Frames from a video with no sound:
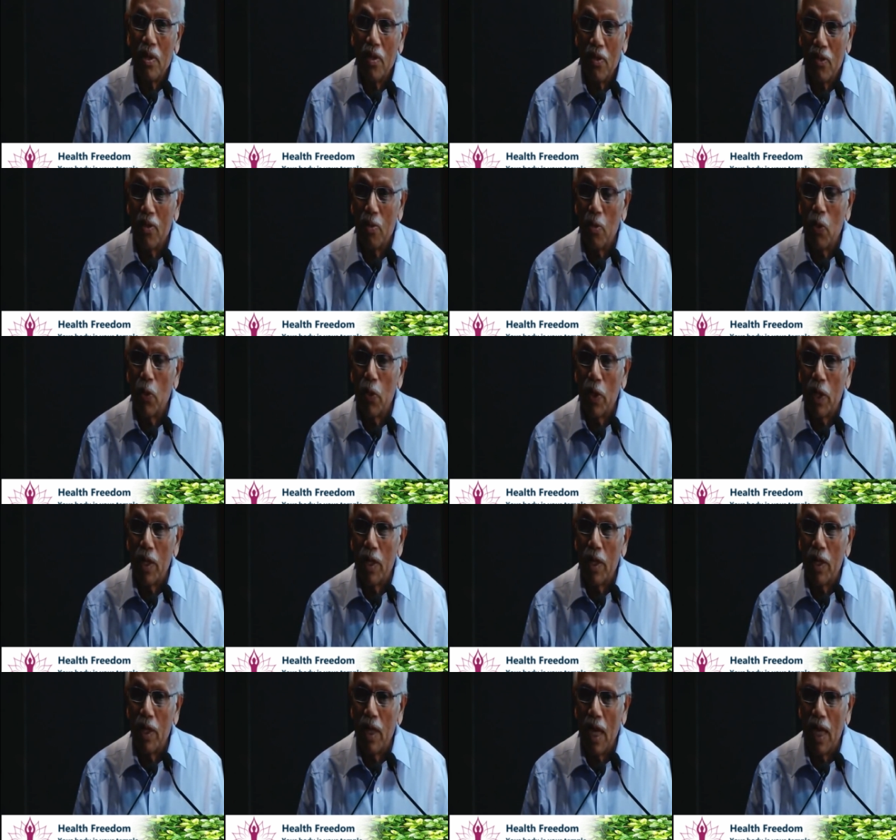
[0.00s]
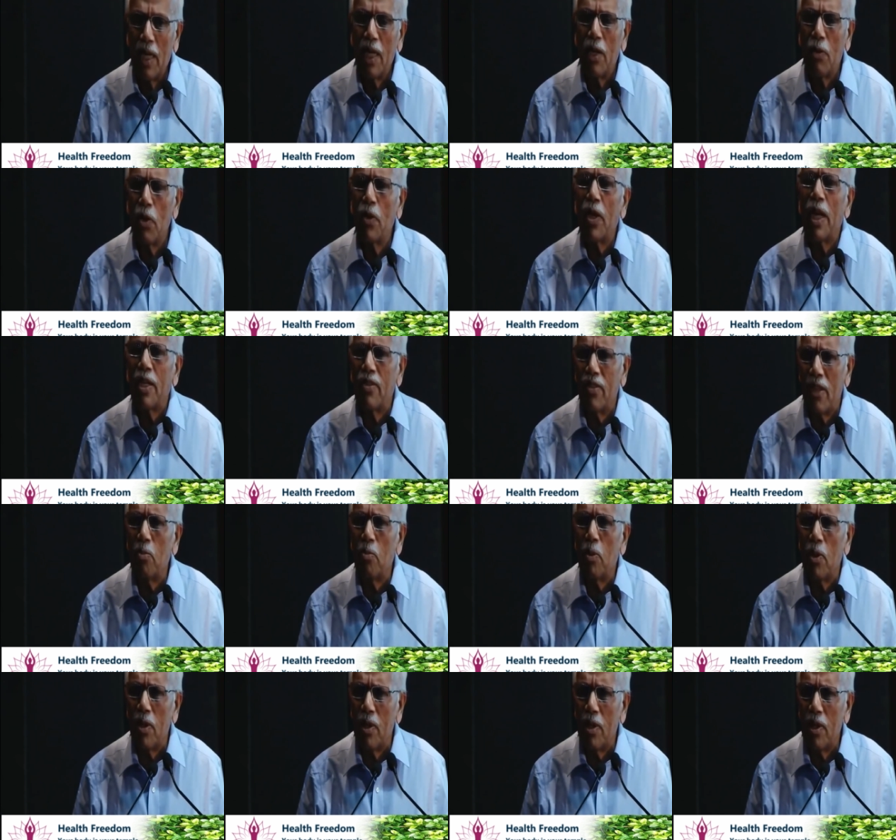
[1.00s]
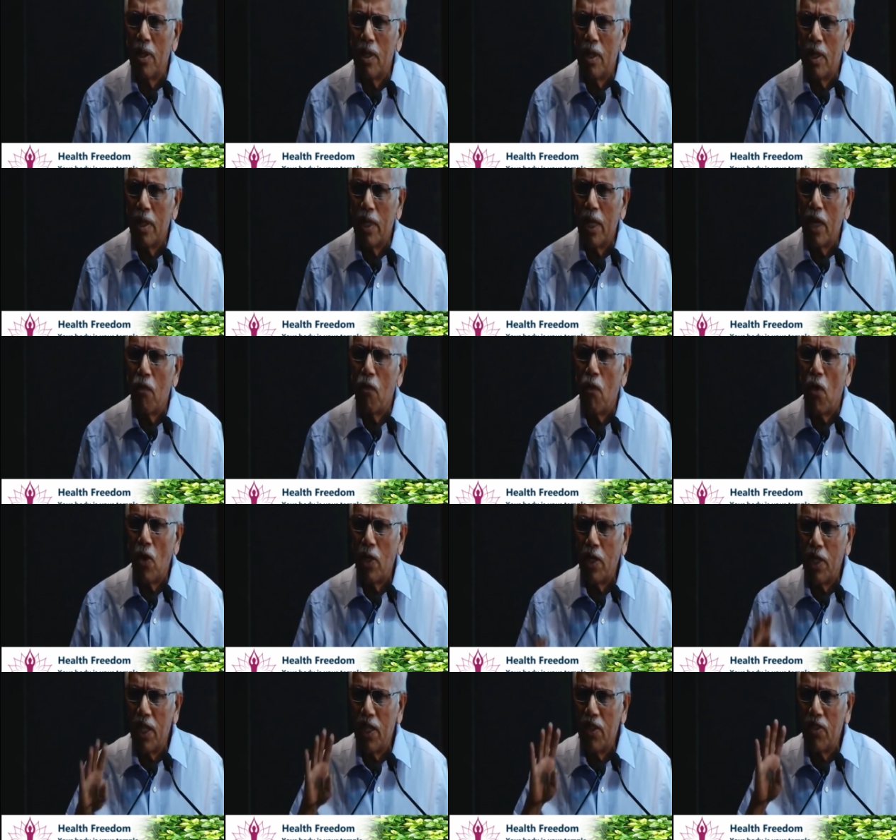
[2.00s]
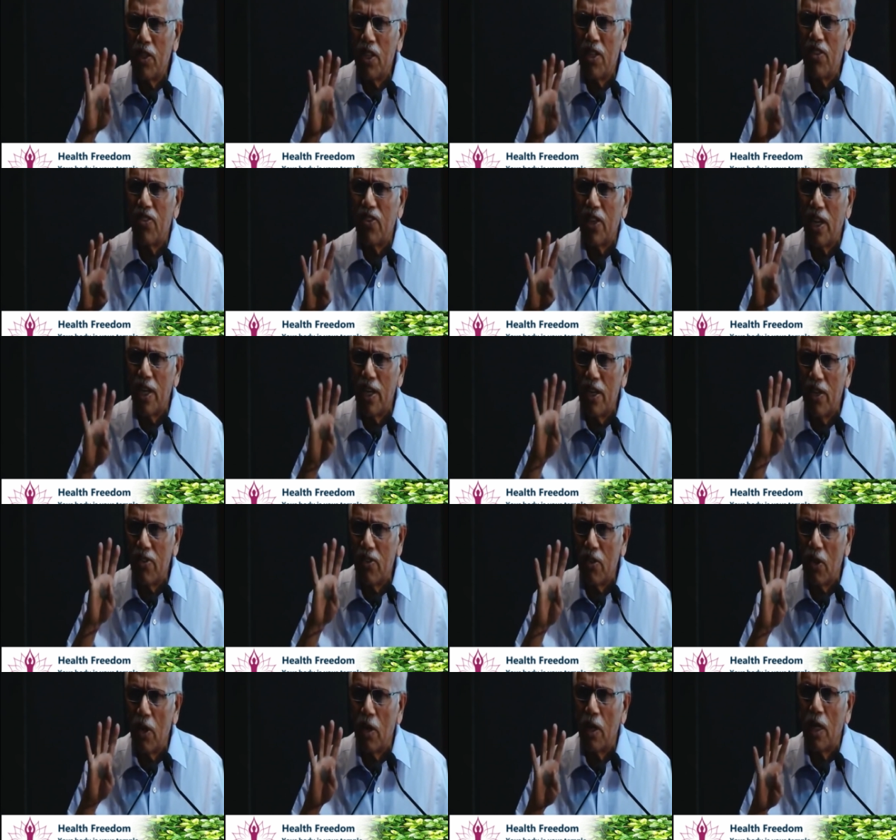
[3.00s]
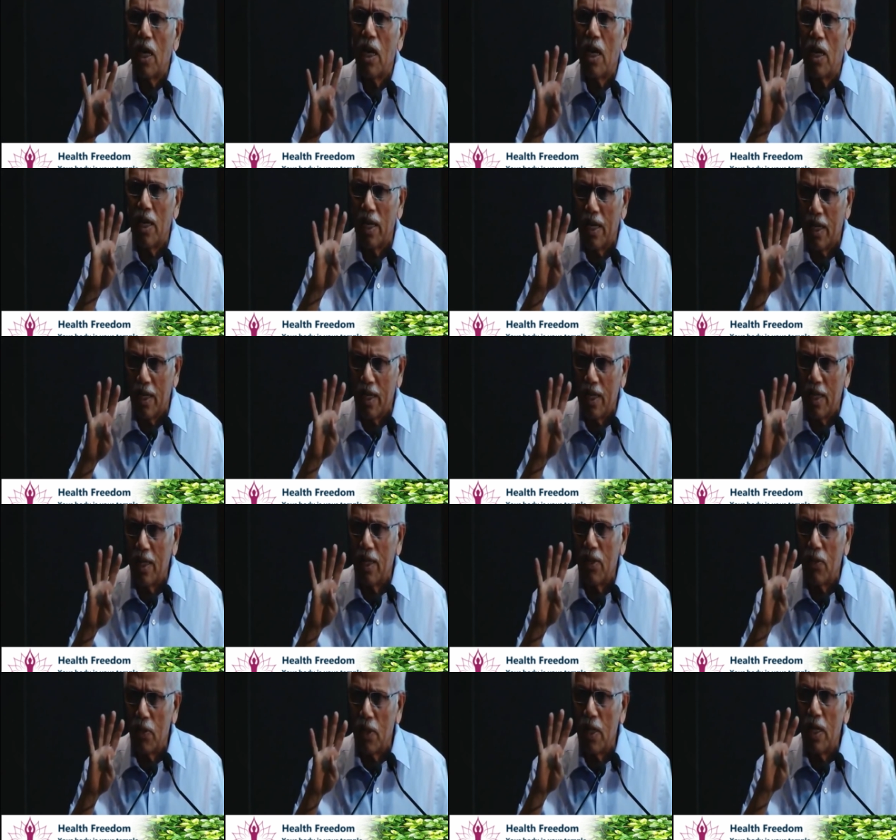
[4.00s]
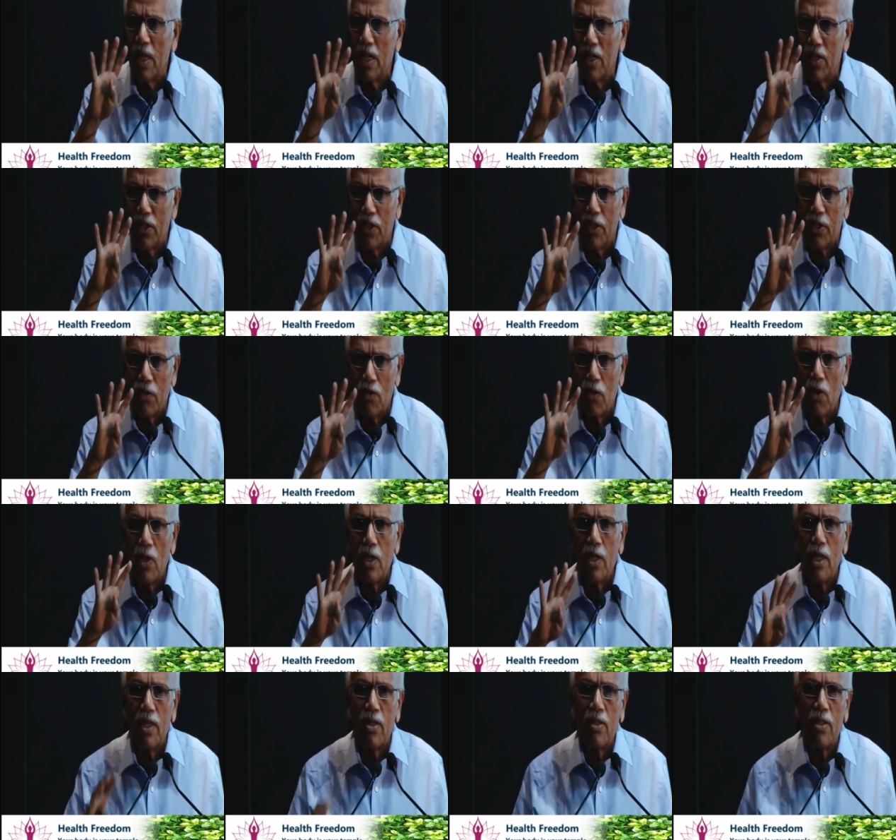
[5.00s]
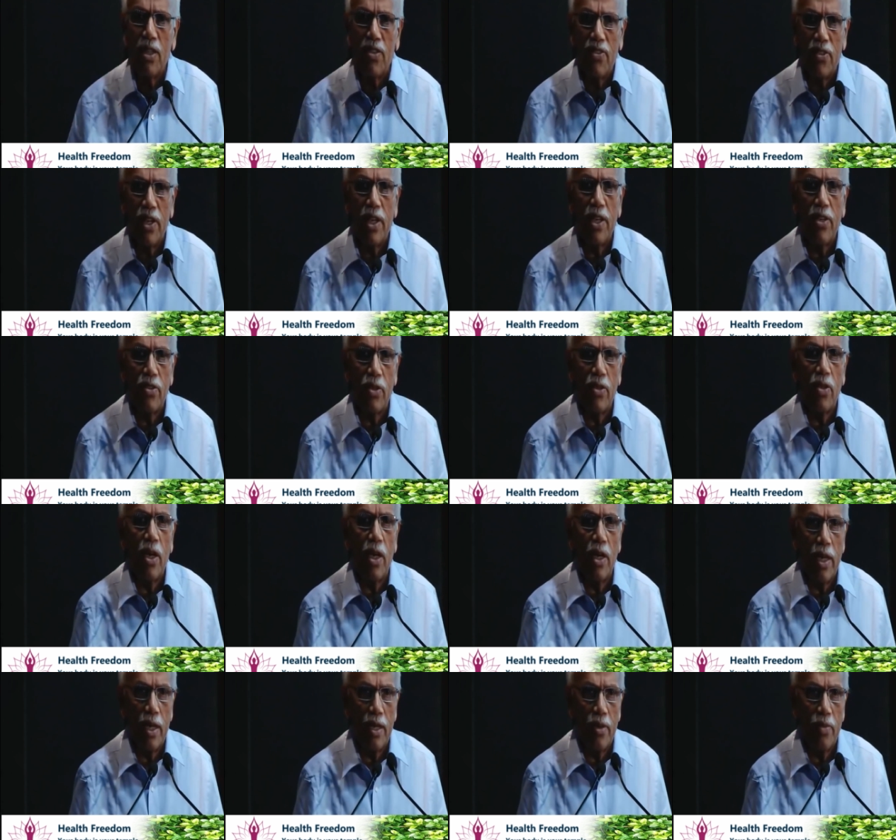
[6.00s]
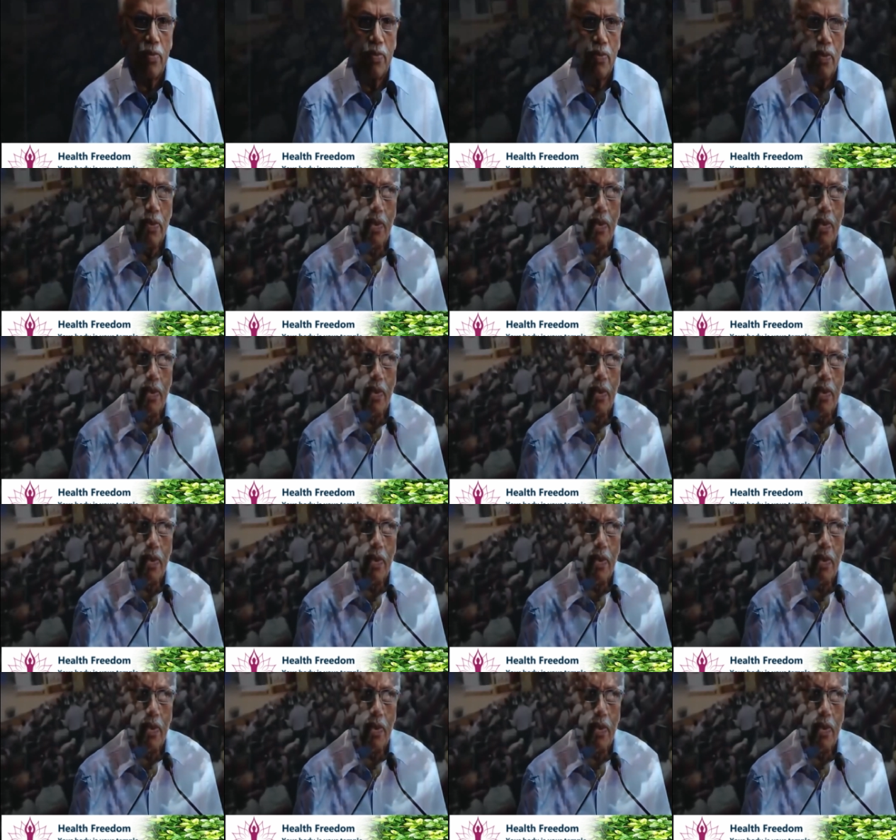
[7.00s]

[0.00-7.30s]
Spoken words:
This is the beauty. I'll give you an example. There are 43 studies on garlic in the world literature, 43 studies on garlic.